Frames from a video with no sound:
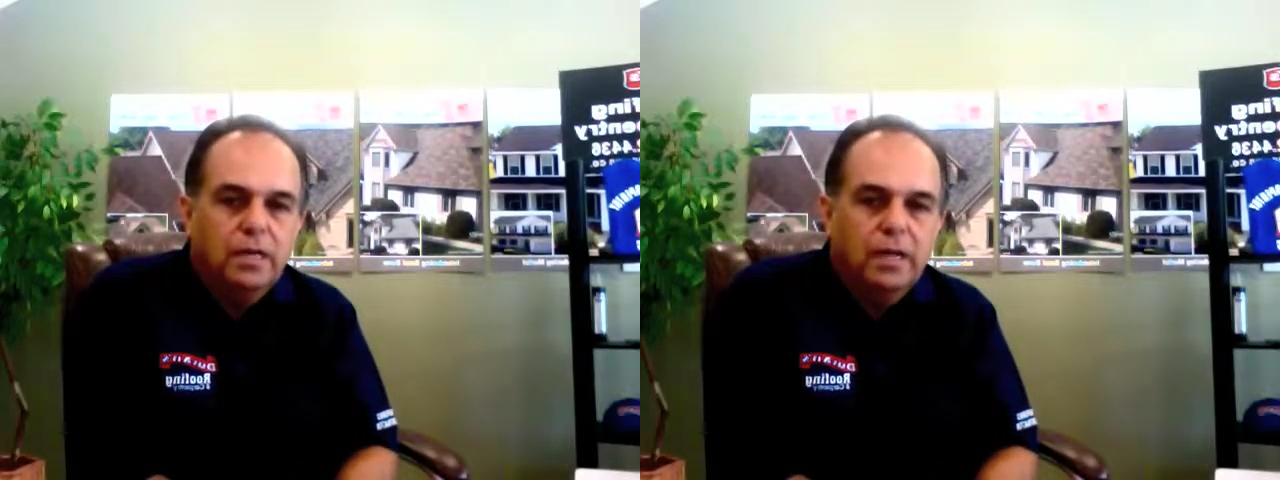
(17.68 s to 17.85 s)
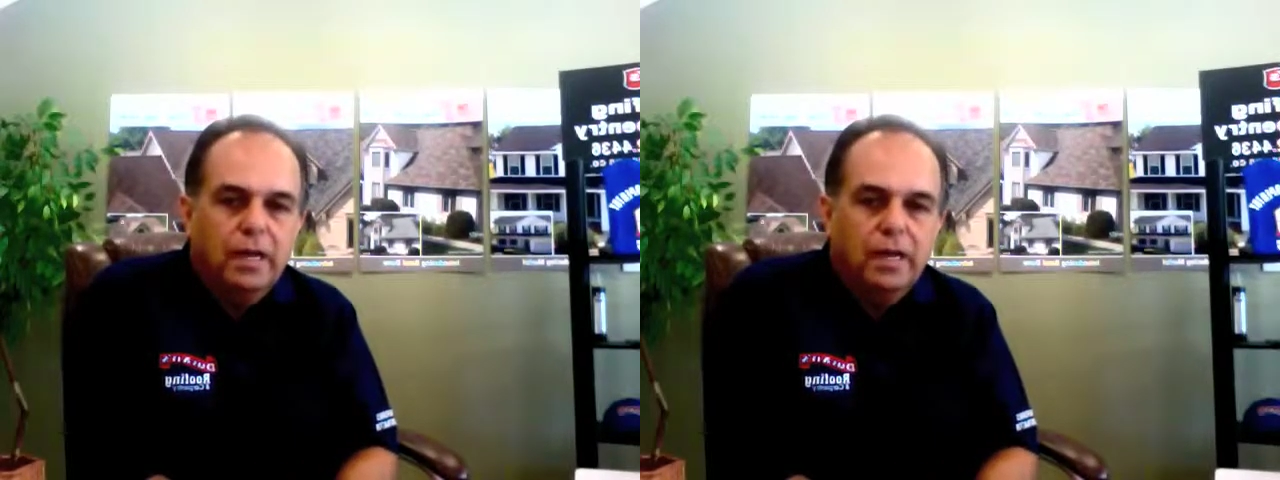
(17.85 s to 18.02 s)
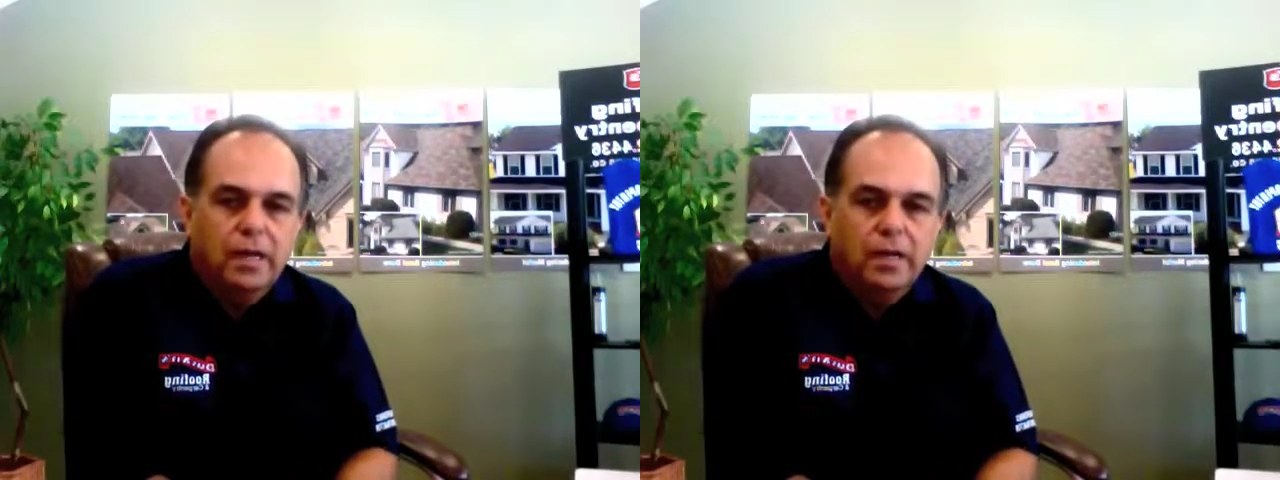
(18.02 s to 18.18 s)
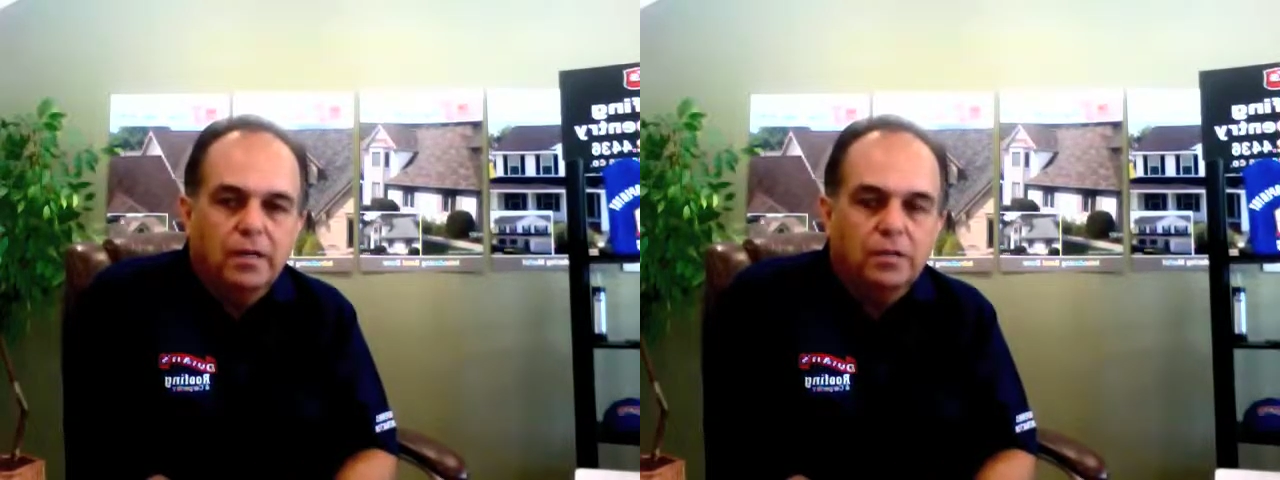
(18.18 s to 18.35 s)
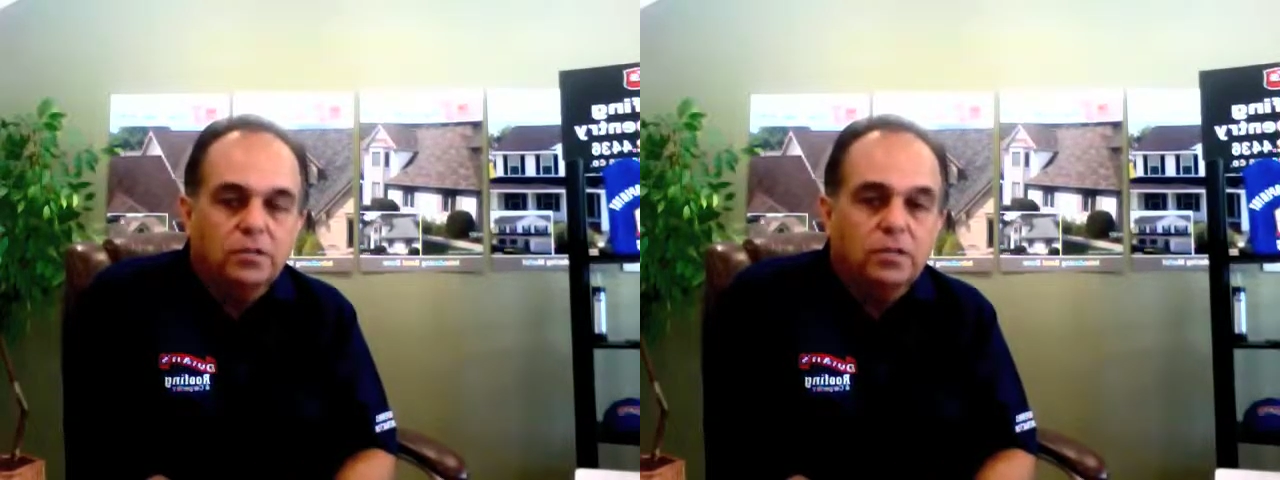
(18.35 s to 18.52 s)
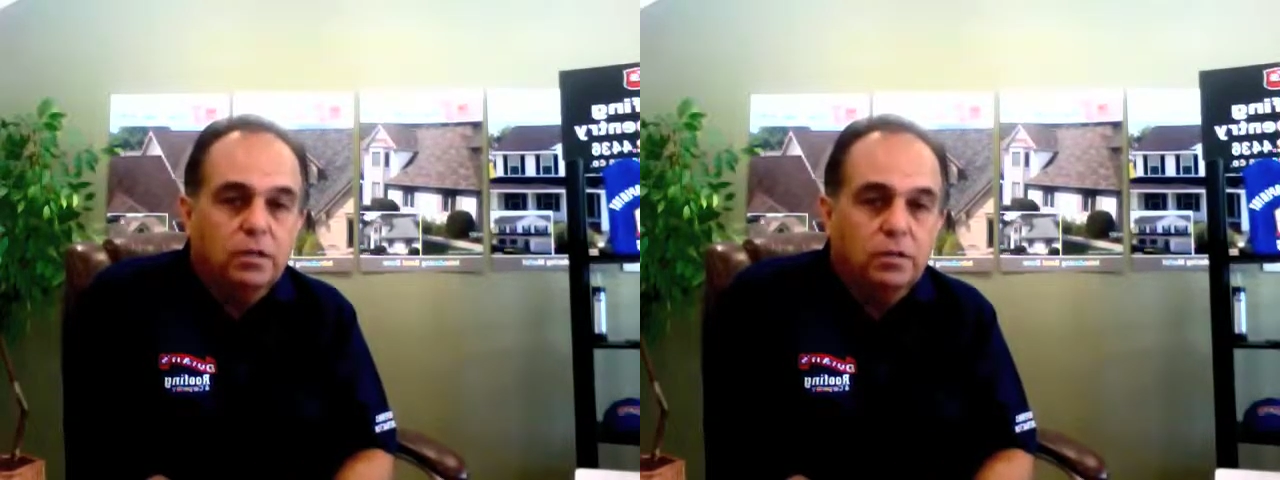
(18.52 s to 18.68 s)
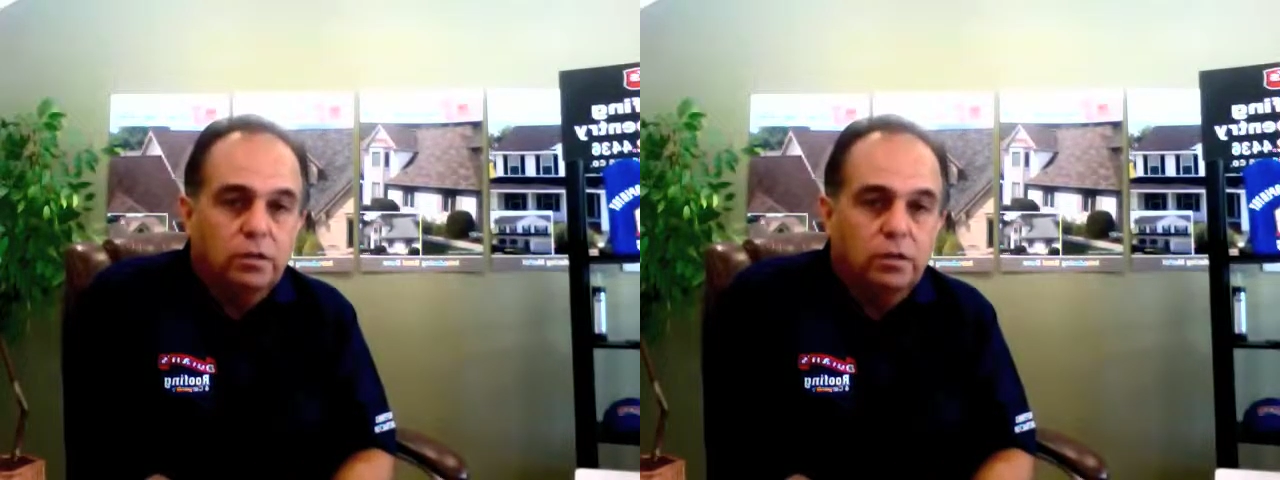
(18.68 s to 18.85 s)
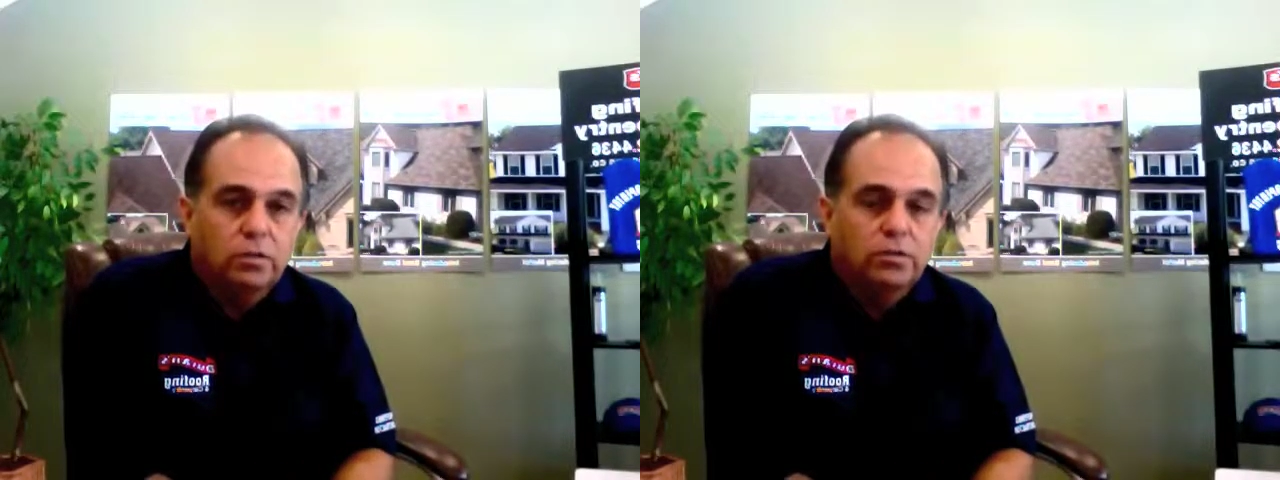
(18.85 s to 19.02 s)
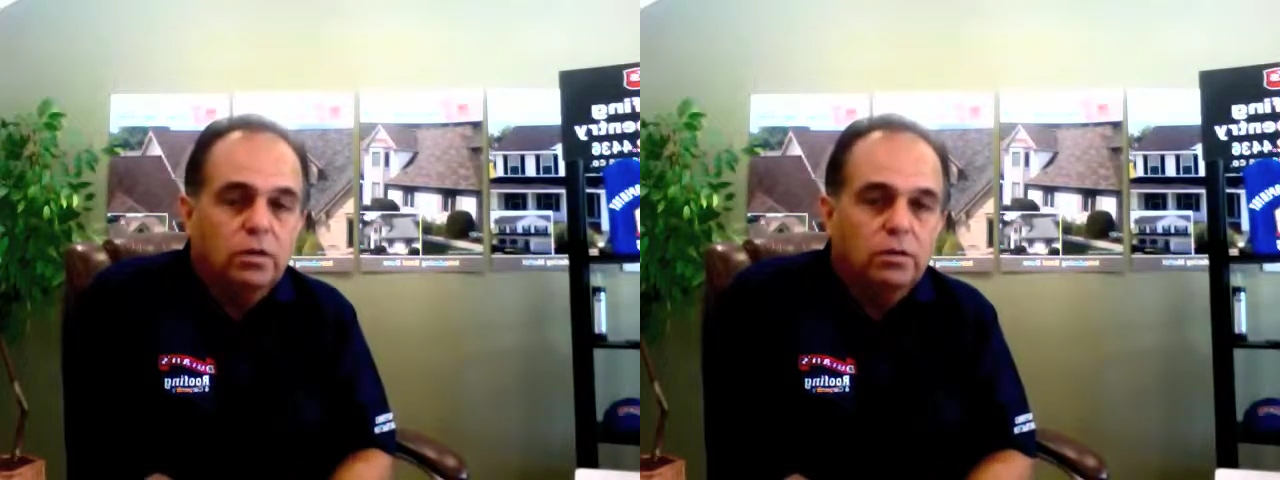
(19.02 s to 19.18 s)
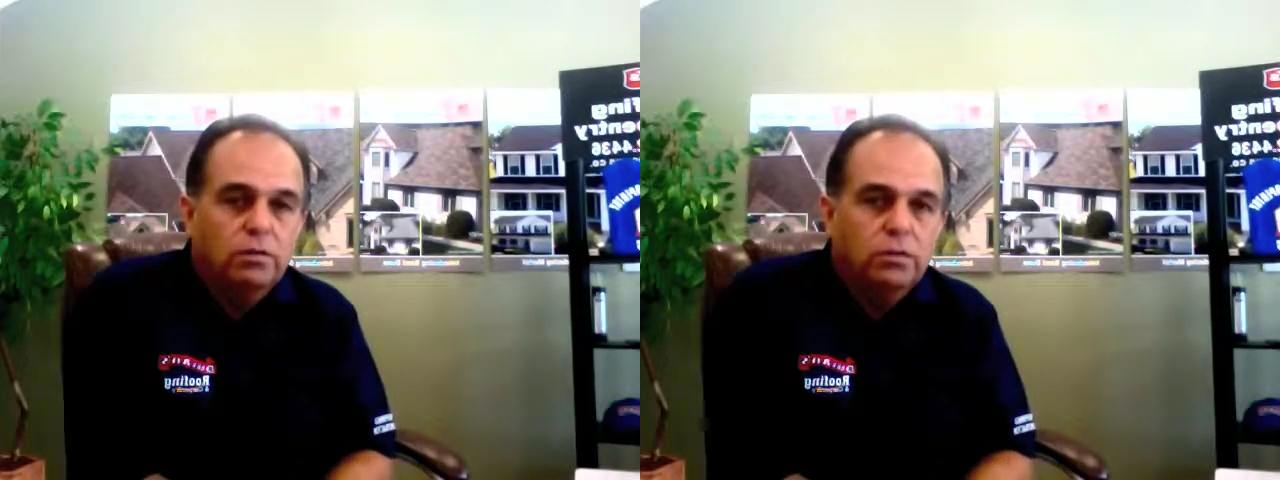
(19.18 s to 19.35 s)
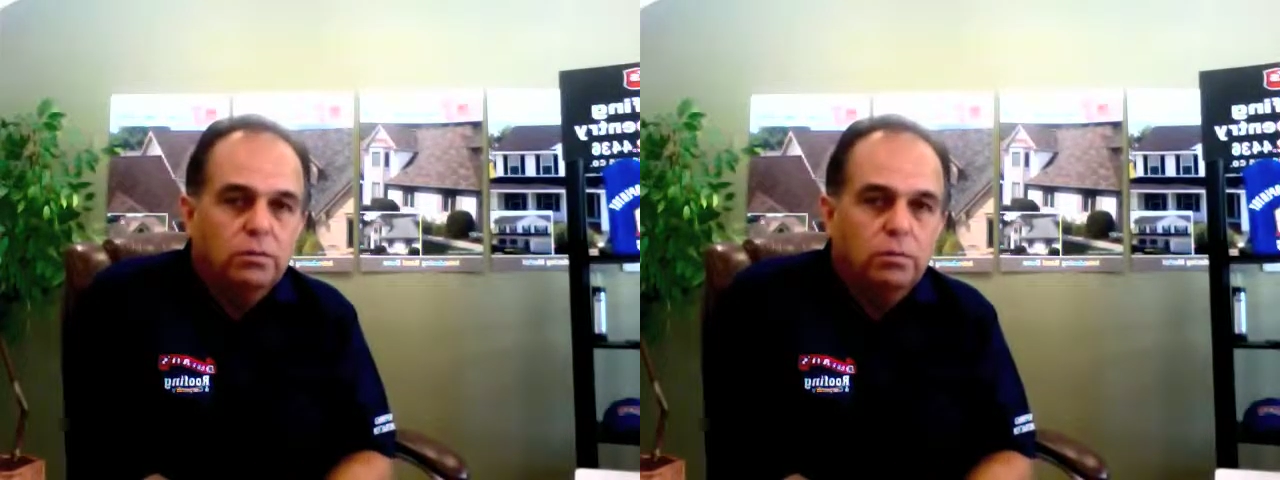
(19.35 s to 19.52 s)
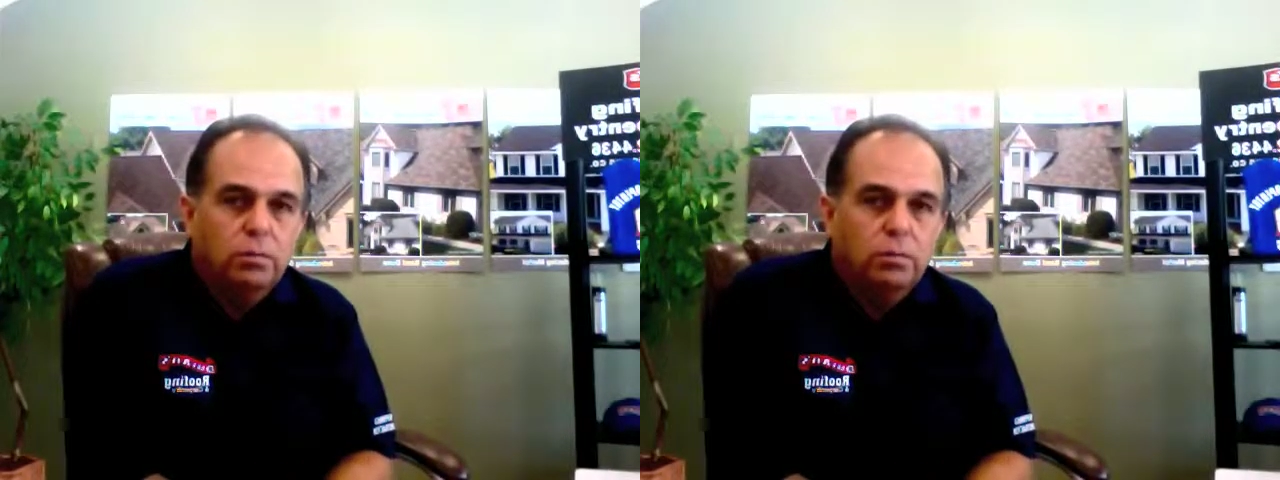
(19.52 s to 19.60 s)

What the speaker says: and it's a new service